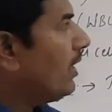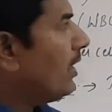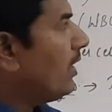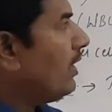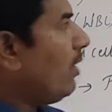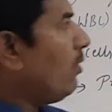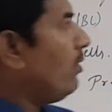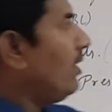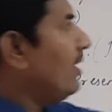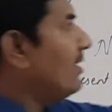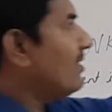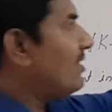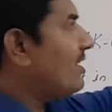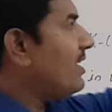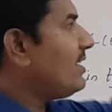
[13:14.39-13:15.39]
Now
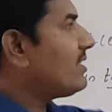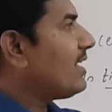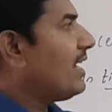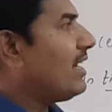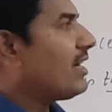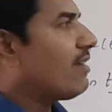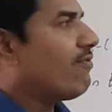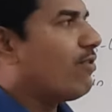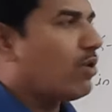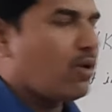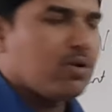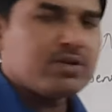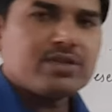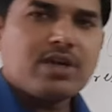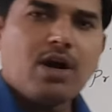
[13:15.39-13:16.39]
these
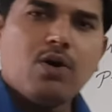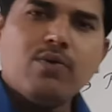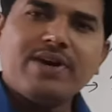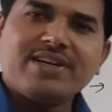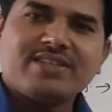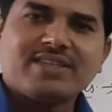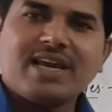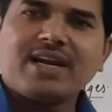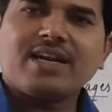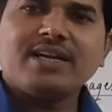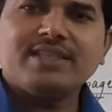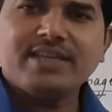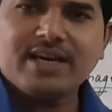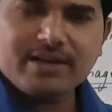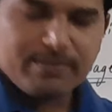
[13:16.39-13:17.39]
interferons, how exactly
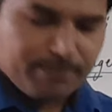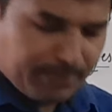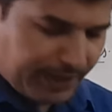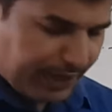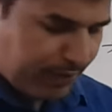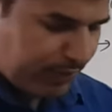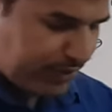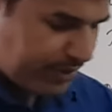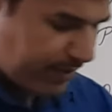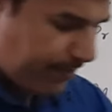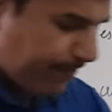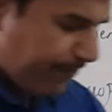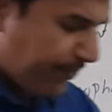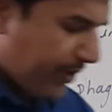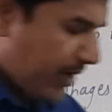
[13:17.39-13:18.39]
they are produced?
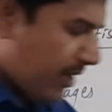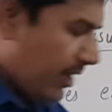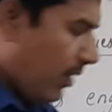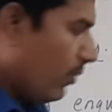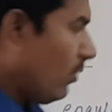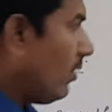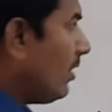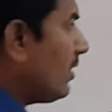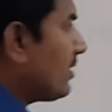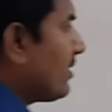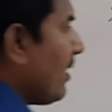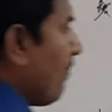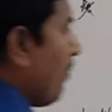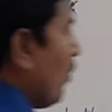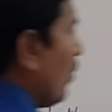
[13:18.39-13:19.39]
Now
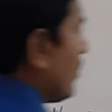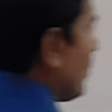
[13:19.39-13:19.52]
suppose